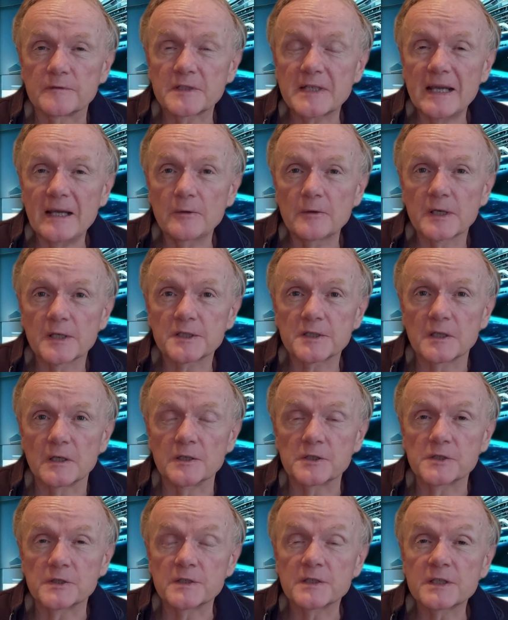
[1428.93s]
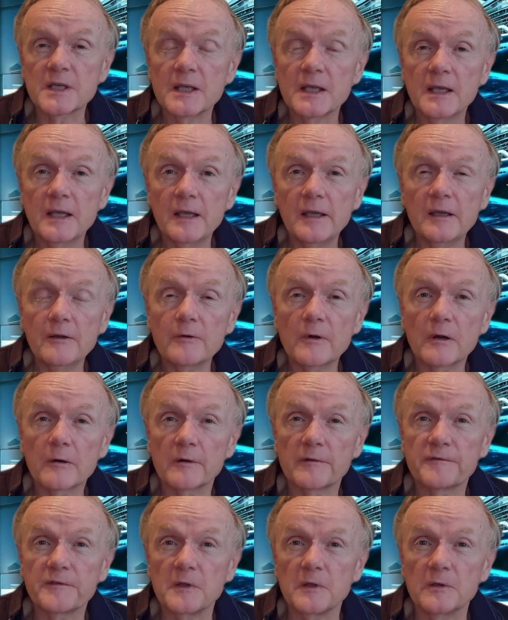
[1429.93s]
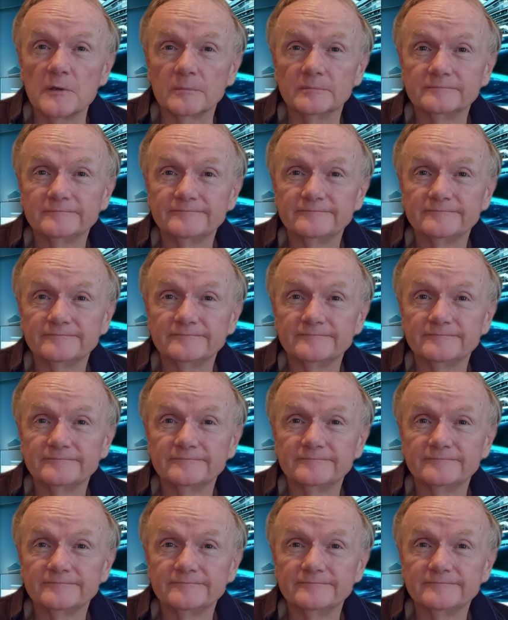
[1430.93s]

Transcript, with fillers: town excursions, there are a few.